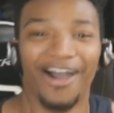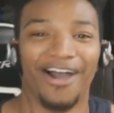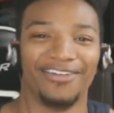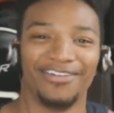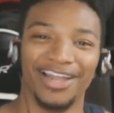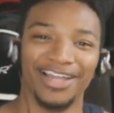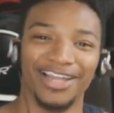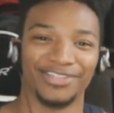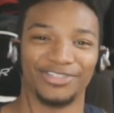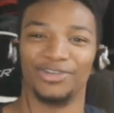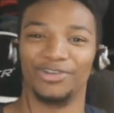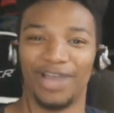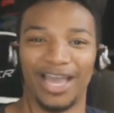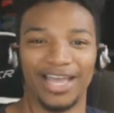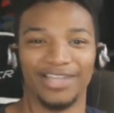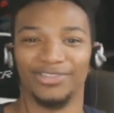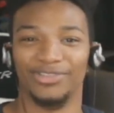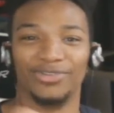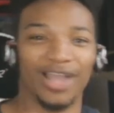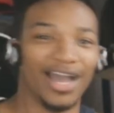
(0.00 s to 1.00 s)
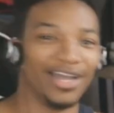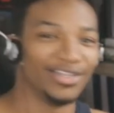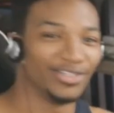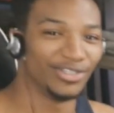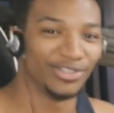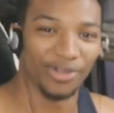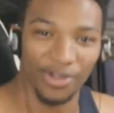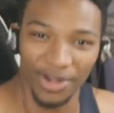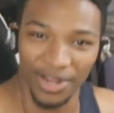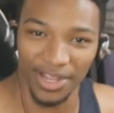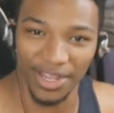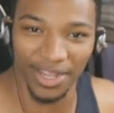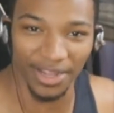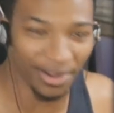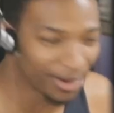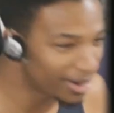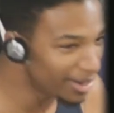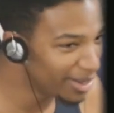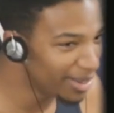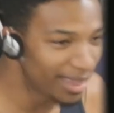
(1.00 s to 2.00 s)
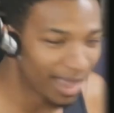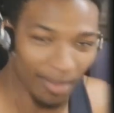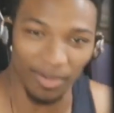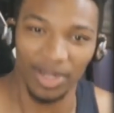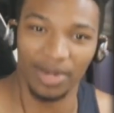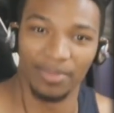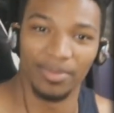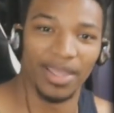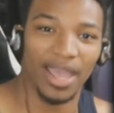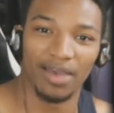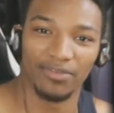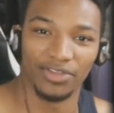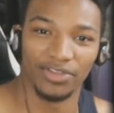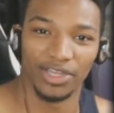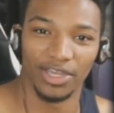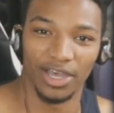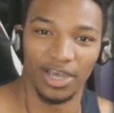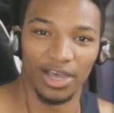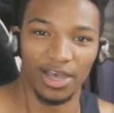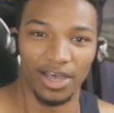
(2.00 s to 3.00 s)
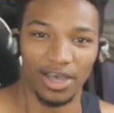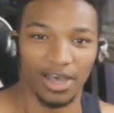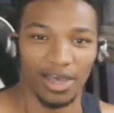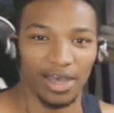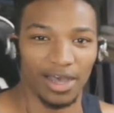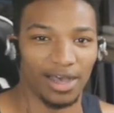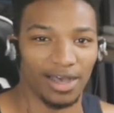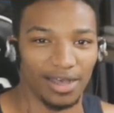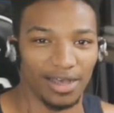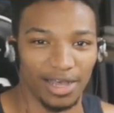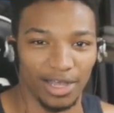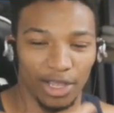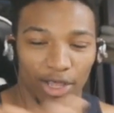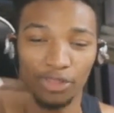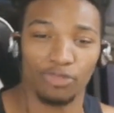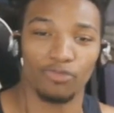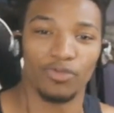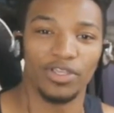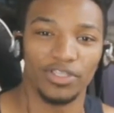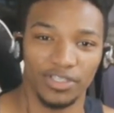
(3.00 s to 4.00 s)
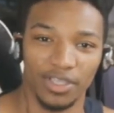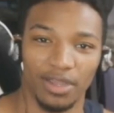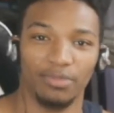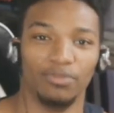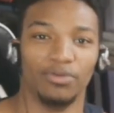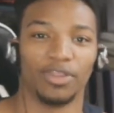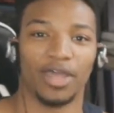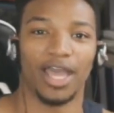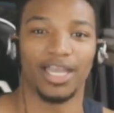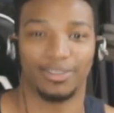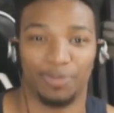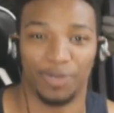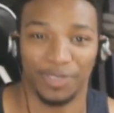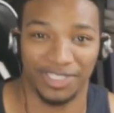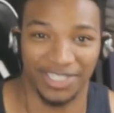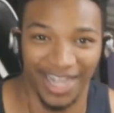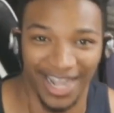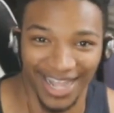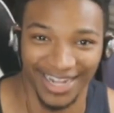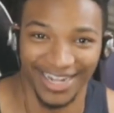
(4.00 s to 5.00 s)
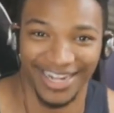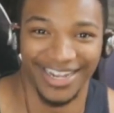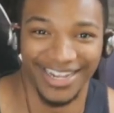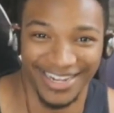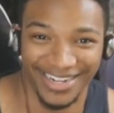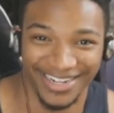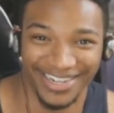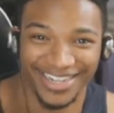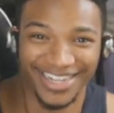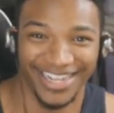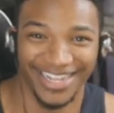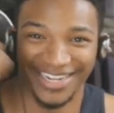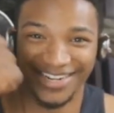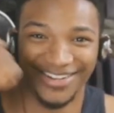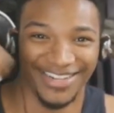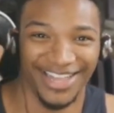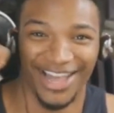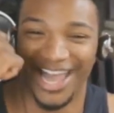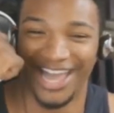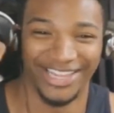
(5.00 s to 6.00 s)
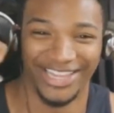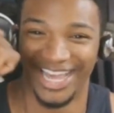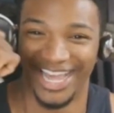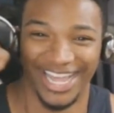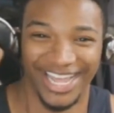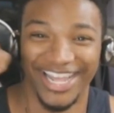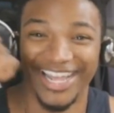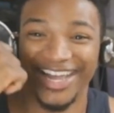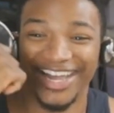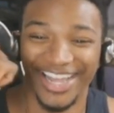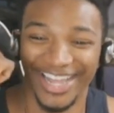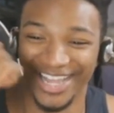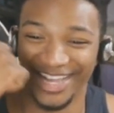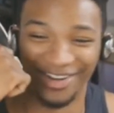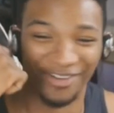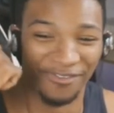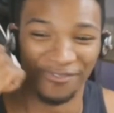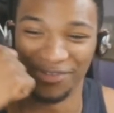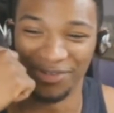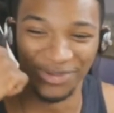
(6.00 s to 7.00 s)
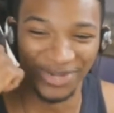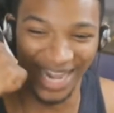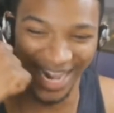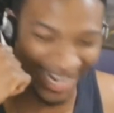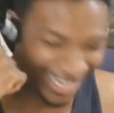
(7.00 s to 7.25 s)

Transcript: All right, so as you guys just heard it here, I'm gonna be having a, a, a threesome with Ice Poseidon in LA in a few